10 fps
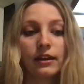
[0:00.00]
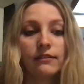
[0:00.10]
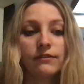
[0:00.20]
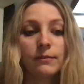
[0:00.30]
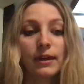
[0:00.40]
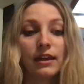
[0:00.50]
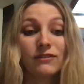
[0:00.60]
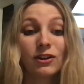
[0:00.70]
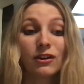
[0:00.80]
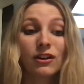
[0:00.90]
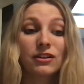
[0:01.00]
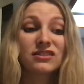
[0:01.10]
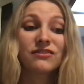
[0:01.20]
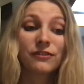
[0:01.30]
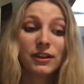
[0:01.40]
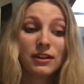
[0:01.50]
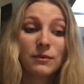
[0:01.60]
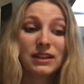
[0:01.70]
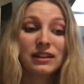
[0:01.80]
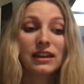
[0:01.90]
If the behavior occurs
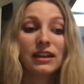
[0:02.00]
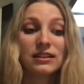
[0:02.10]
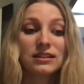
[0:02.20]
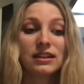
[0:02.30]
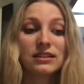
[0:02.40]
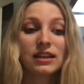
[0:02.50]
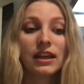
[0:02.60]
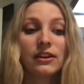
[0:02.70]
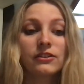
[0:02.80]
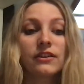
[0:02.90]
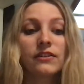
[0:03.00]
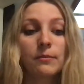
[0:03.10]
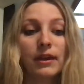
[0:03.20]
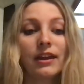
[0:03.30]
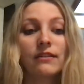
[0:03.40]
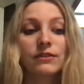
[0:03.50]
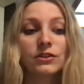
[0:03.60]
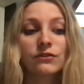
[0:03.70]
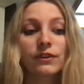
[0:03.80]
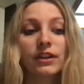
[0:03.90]
frequently, it's an indicator that the behavior
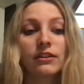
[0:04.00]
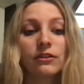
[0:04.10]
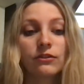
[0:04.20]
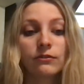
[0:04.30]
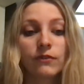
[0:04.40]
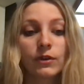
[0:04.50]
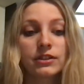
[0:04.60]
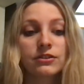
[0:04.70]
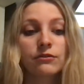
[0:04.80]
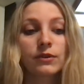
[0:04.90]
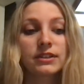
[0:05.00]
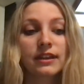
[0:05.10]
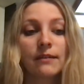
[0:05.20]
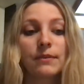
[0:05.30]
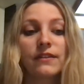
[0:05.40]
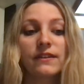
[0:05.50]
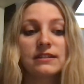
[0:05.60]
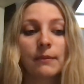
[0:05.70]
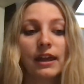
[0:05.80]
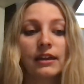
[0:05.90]
is reinforced through escaping the
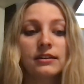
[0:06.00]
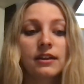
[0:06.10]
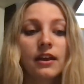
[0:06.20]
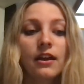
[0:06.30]
demand.